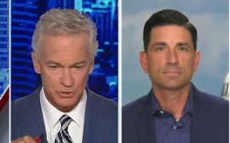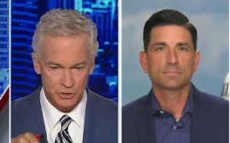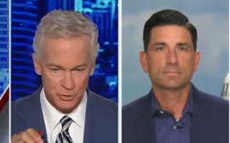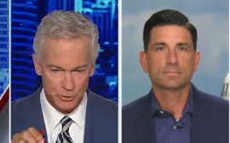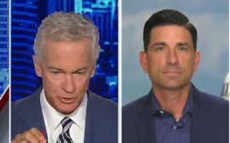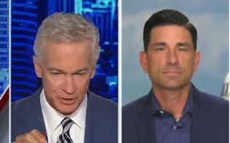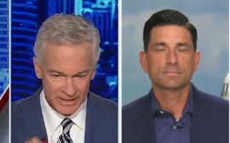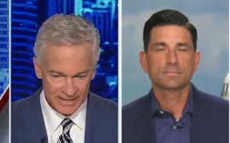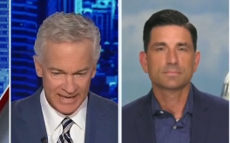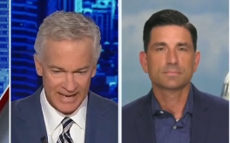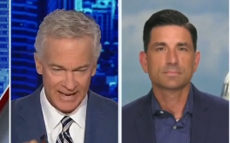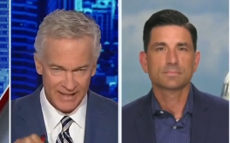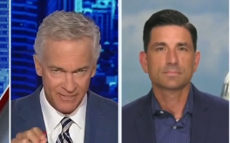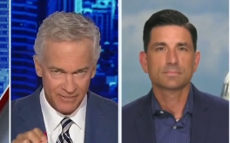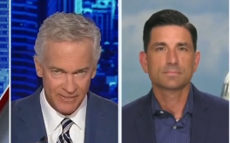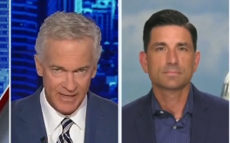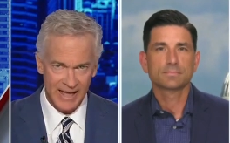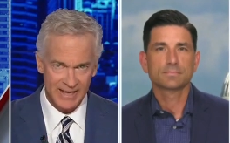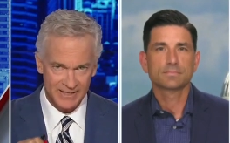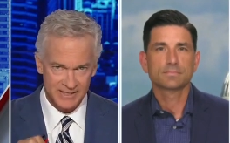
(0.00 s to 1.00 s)
Speaker 1: shooter,
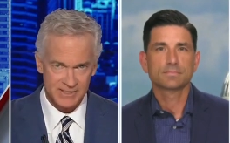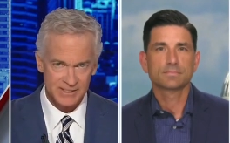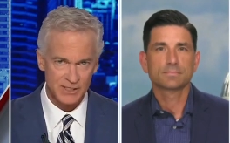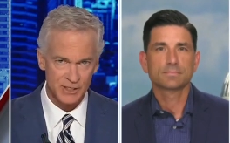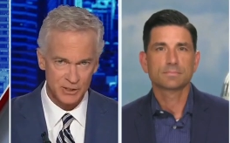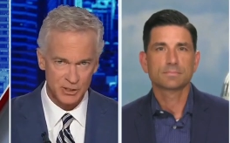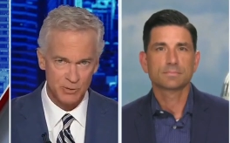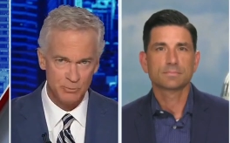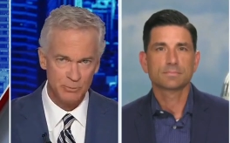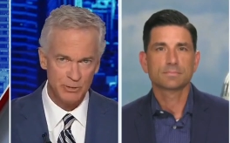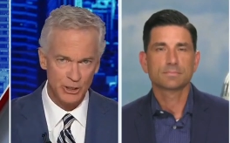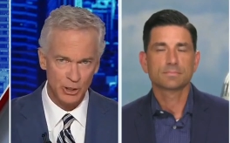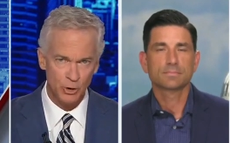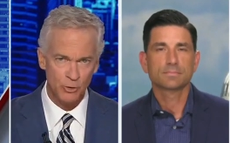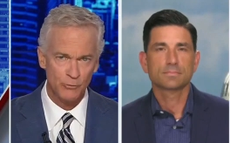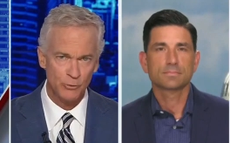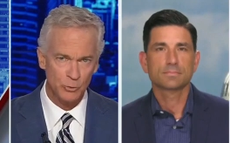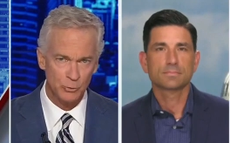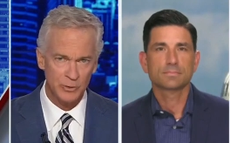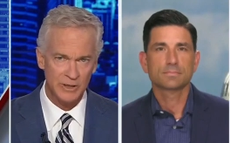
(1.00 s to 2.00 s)
can that decision be
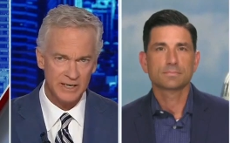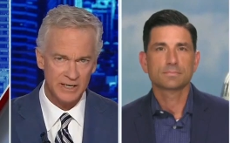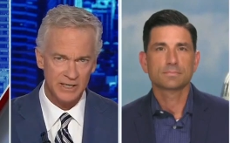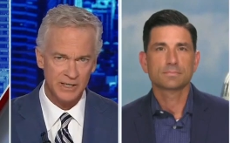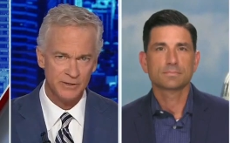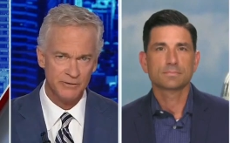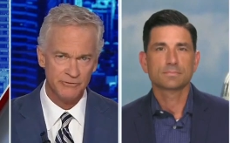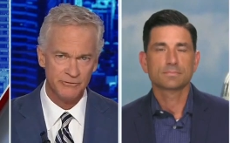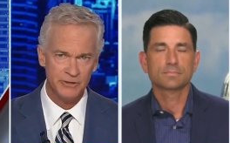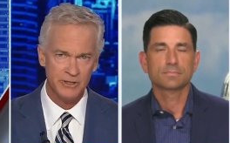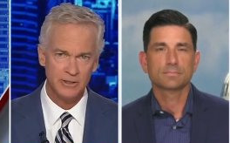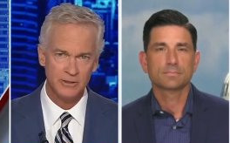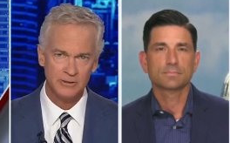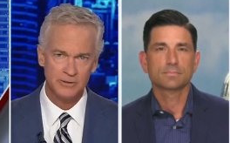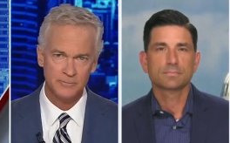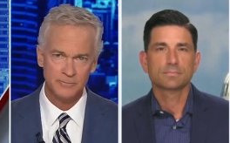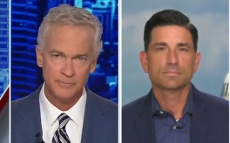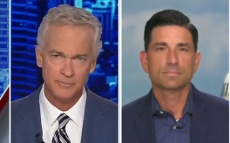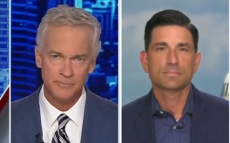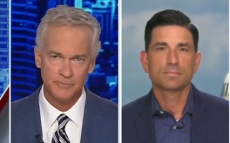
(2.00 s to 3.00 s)
overridden in the field?
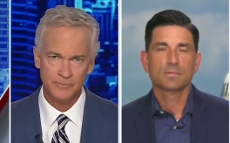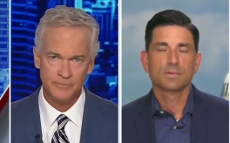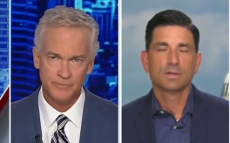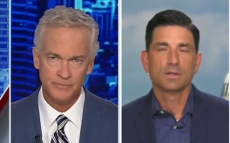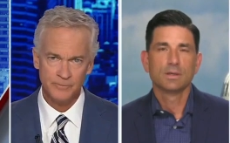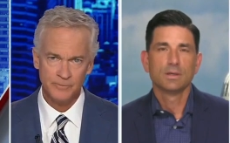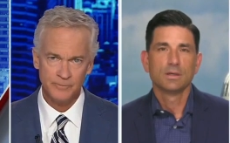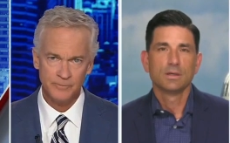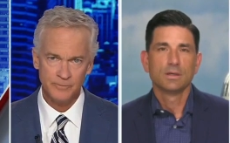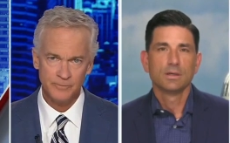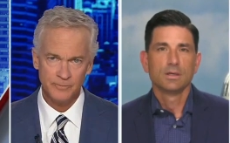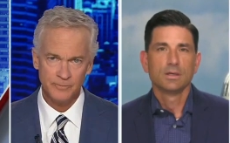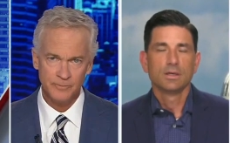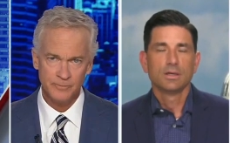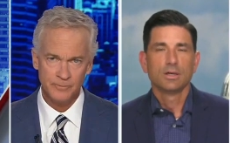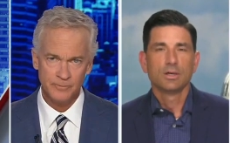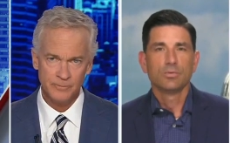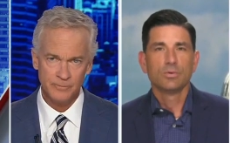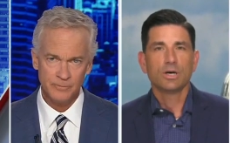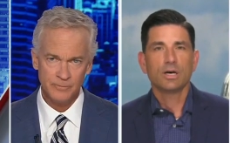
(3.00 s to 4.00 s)

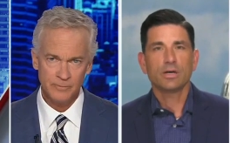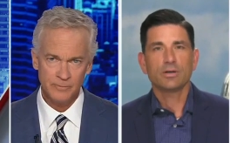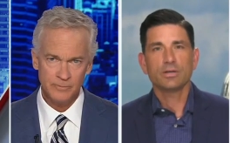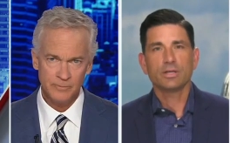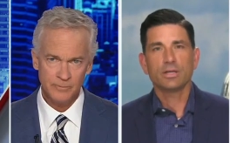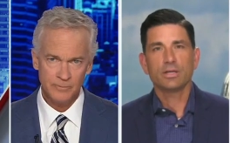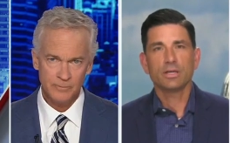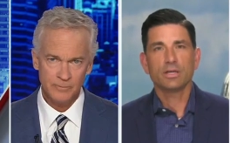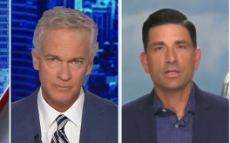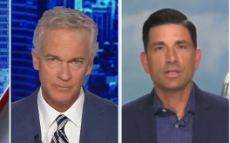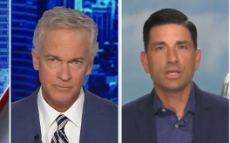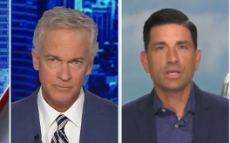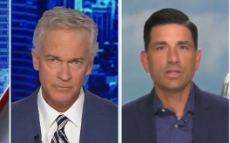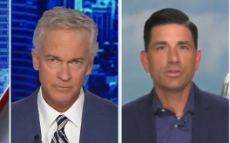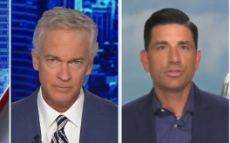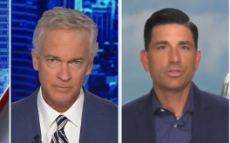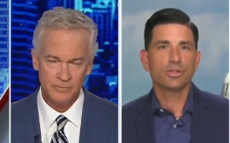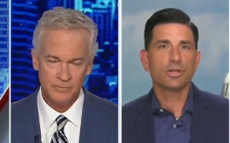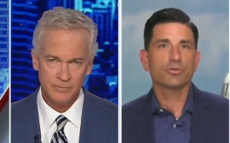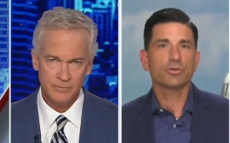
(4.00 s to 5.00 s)
Speaker 2: Well, in,
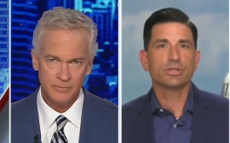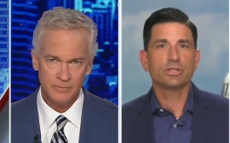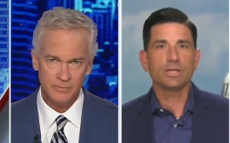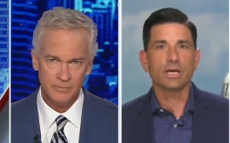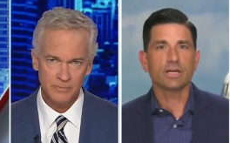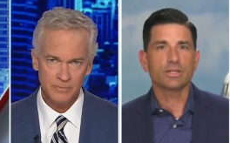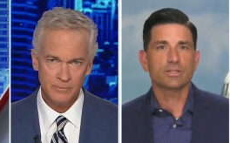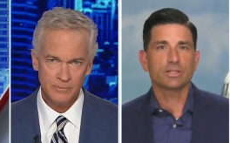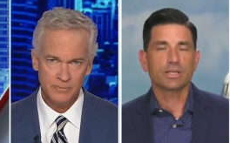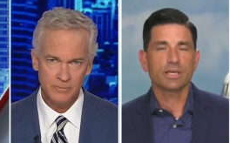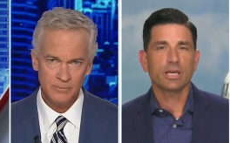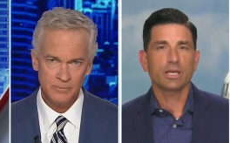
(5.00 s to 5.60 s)
in, theory, yes, it